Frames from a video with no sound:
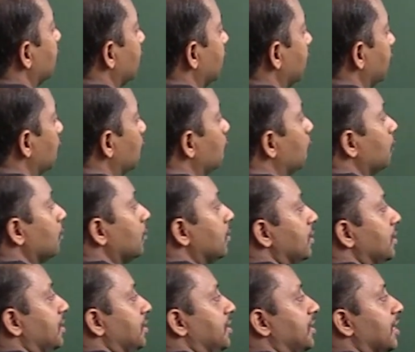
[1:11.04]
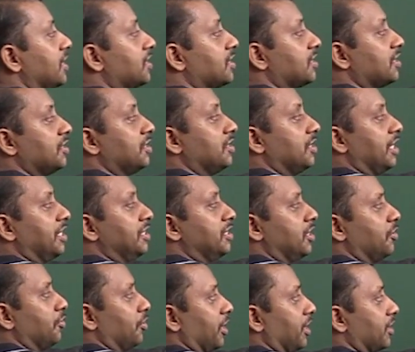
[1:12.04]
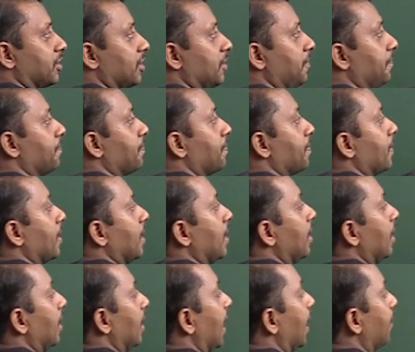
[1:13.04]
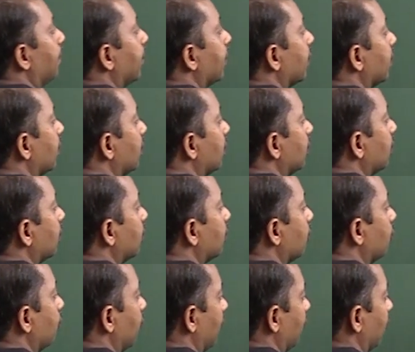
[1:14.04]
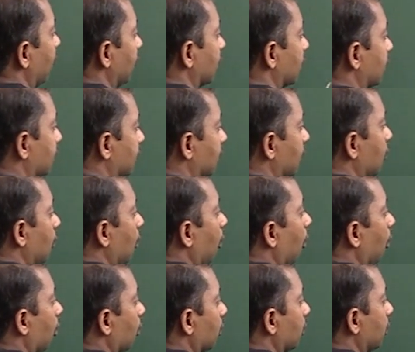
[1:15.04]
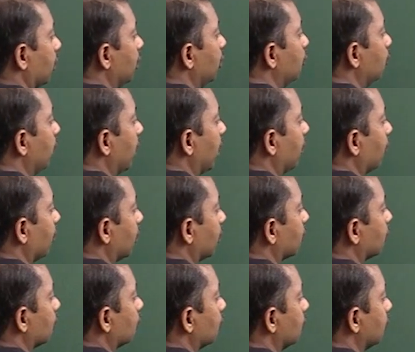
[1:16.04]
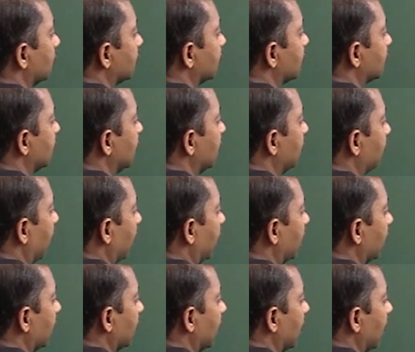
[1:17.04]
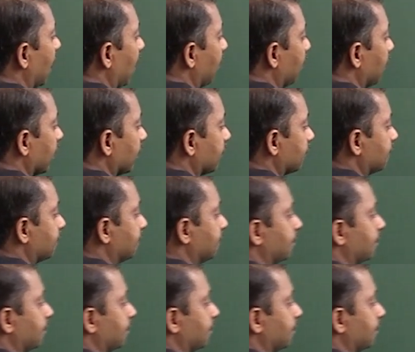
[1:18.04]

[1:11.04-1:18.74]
nu, just to change in notation, lambda wavelength, or nu equal to C by lambda.